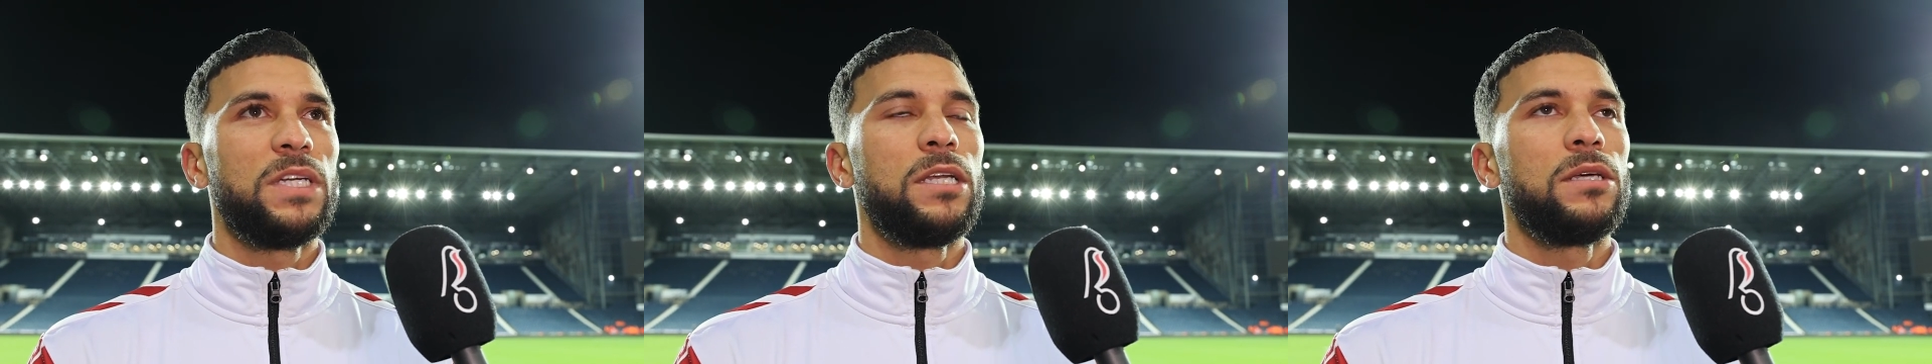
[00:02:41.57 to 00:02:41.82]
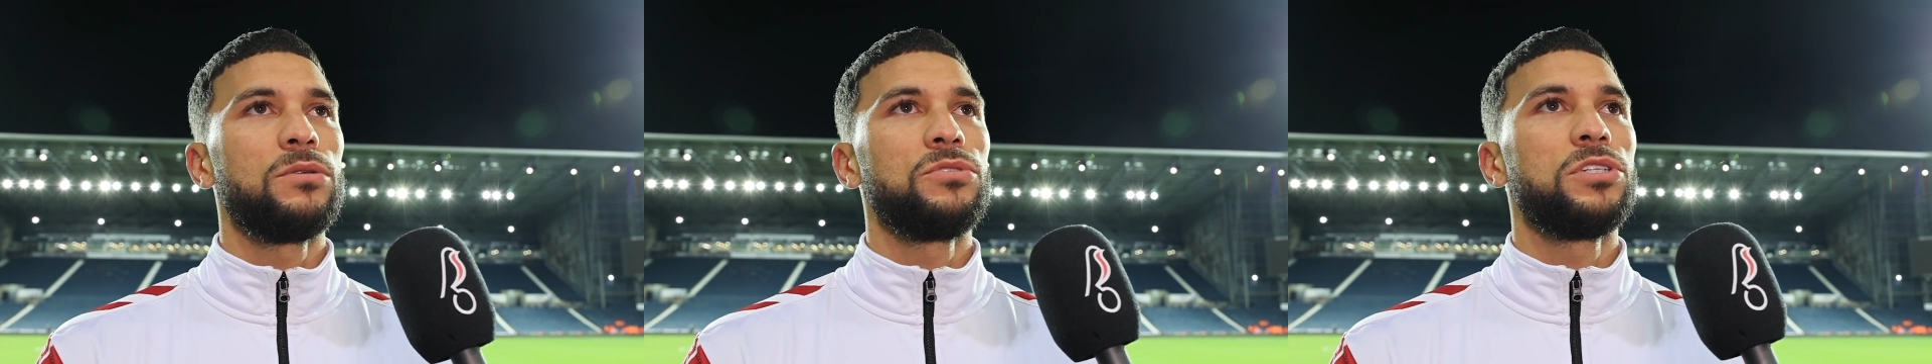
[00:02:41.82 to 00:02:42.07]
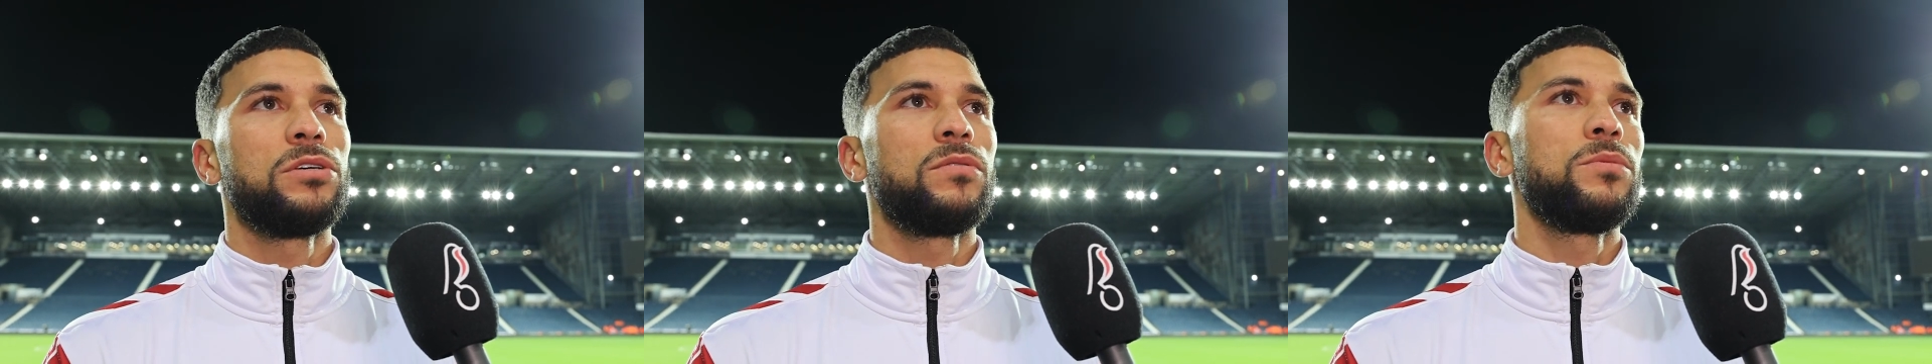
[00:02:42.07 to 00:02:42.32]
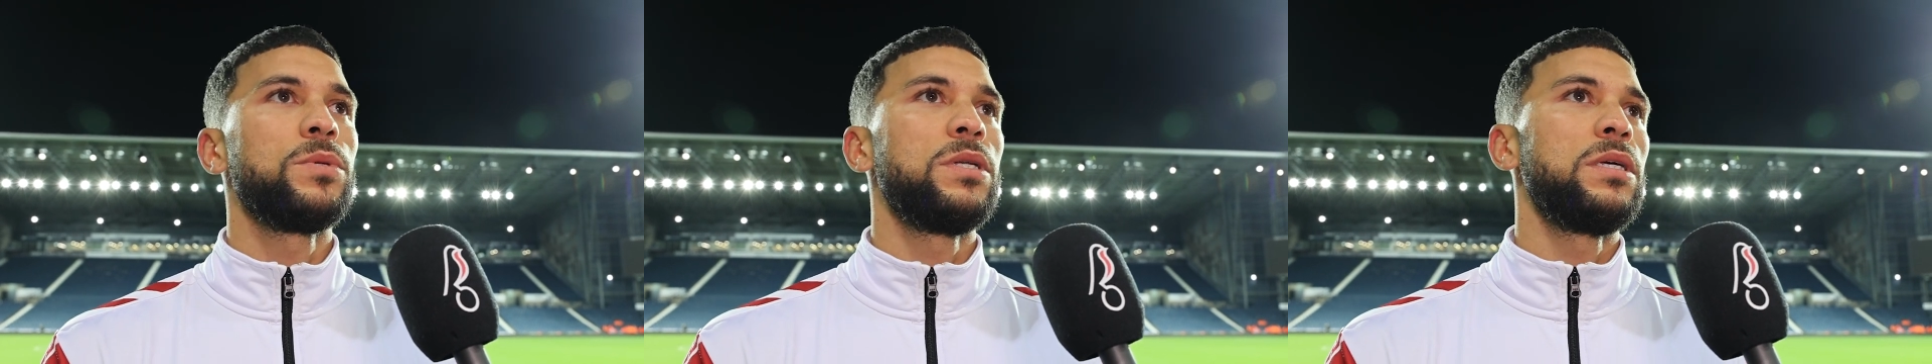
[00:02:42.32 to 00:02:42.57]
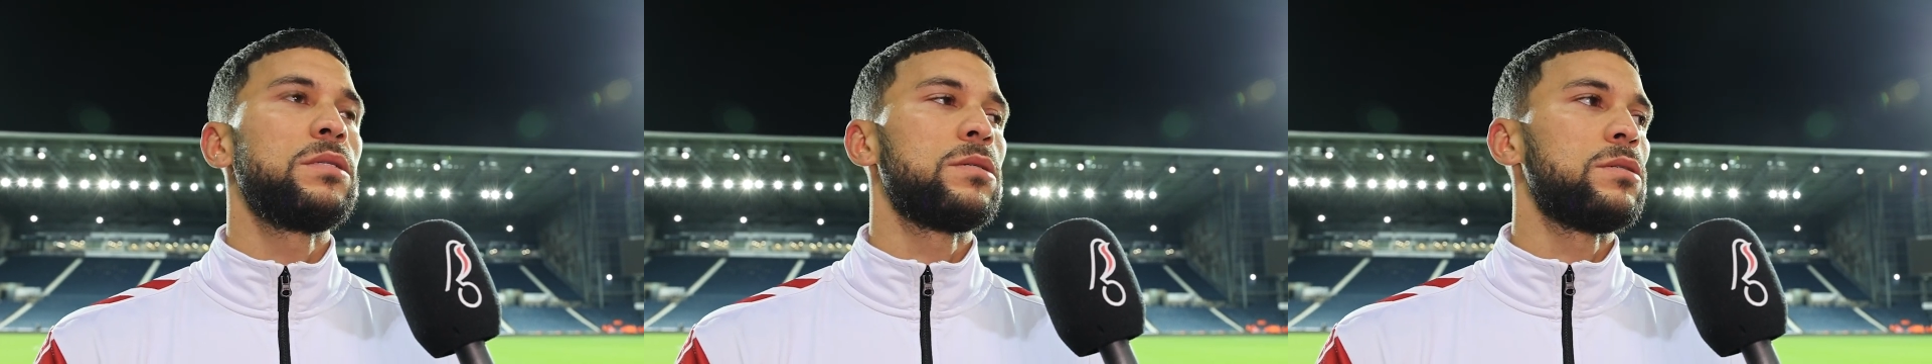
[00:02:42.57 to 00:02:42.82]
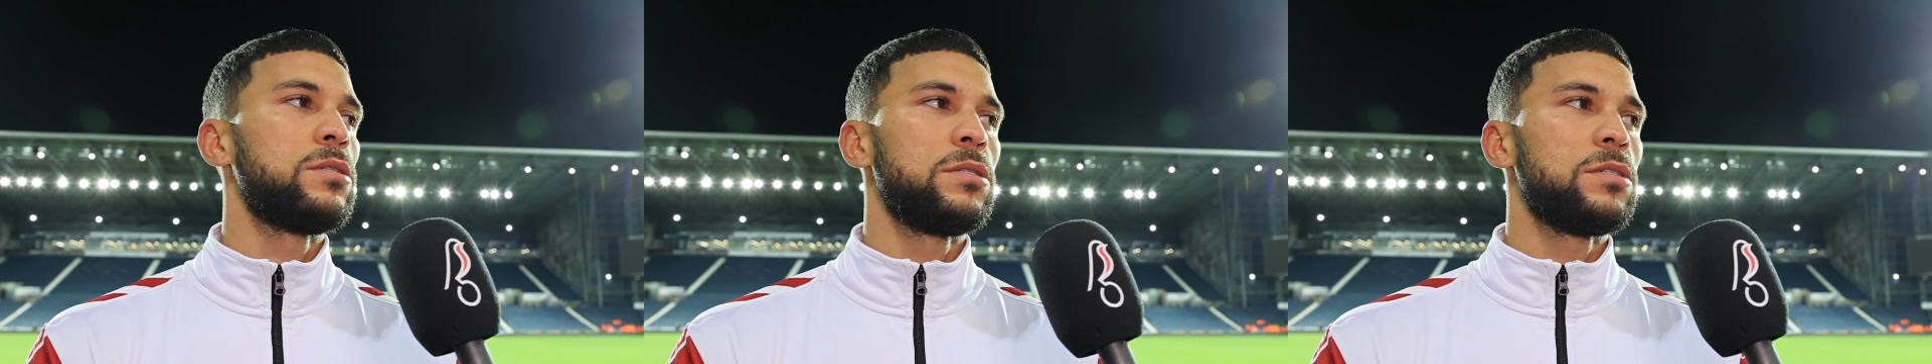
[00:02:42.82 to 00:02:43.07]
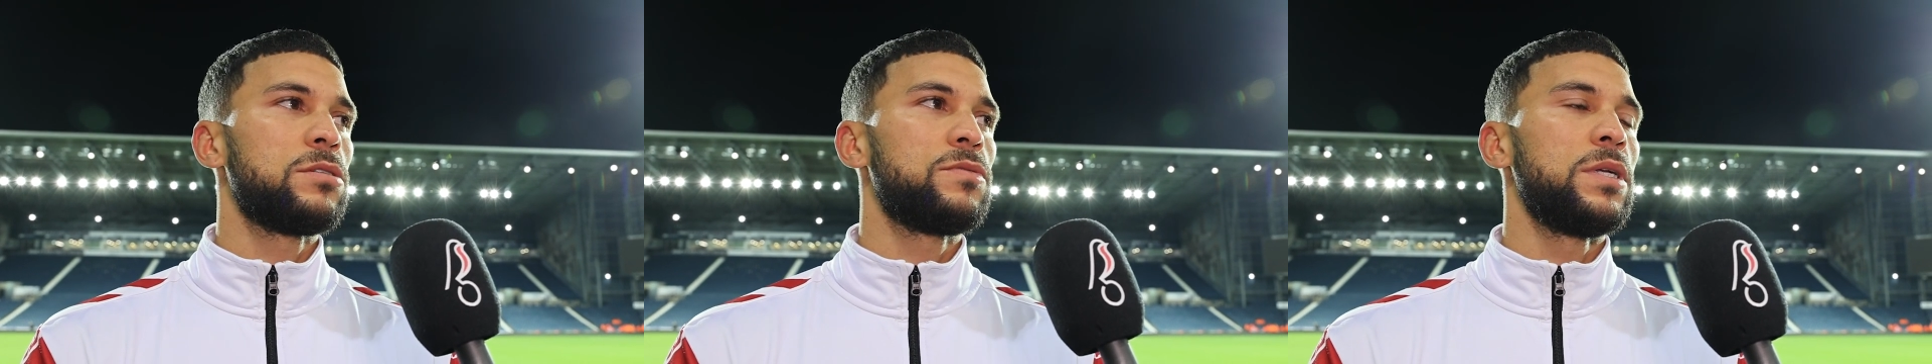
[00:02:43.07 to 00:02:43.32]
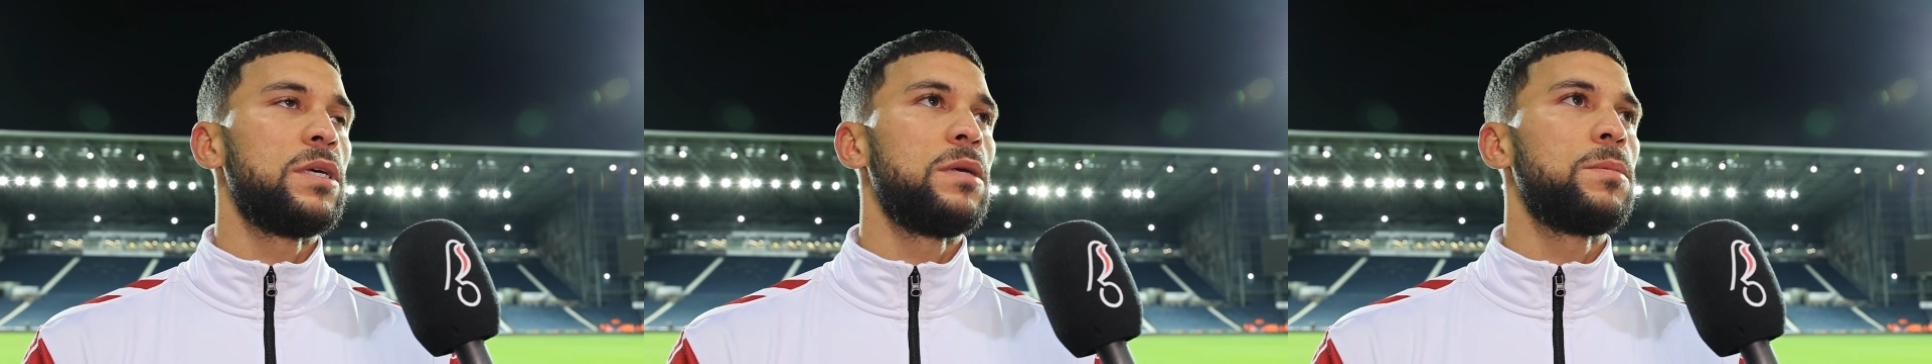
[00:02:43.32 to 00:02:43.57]
little gear on we need to just
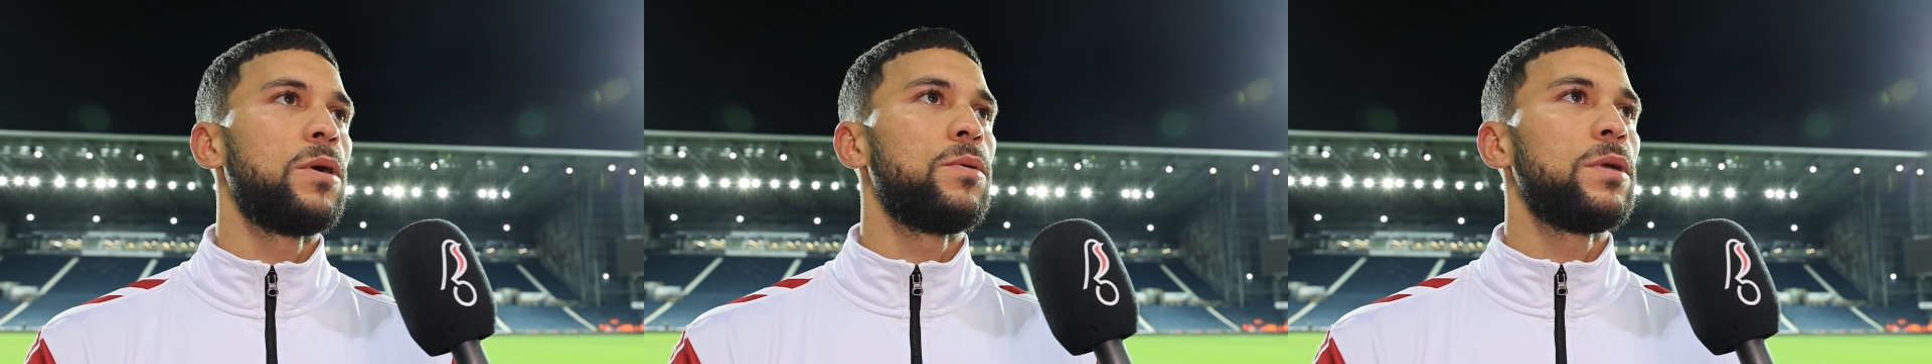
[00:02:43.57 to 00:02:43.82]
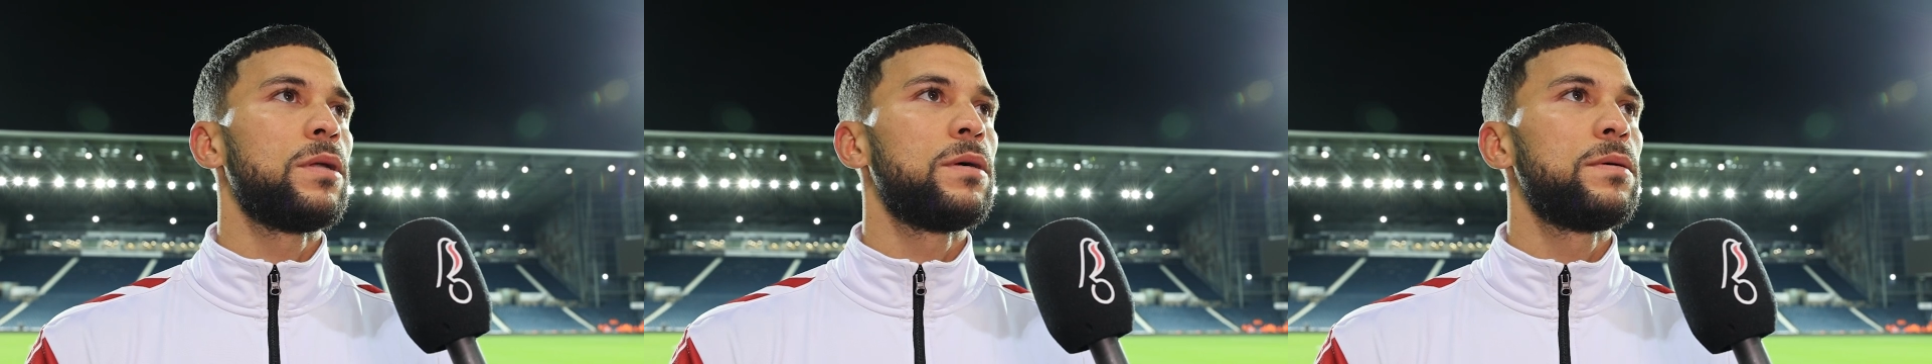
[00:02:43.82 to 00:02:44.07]
really keep going.